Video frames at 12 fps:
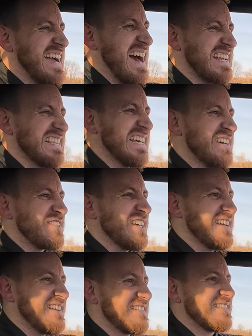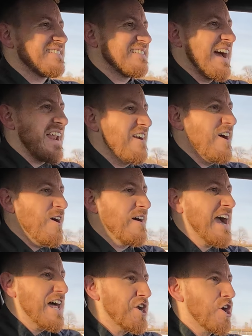kind of lifted. I don't know. I
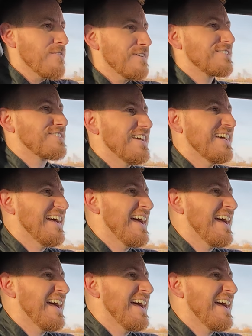got nervous.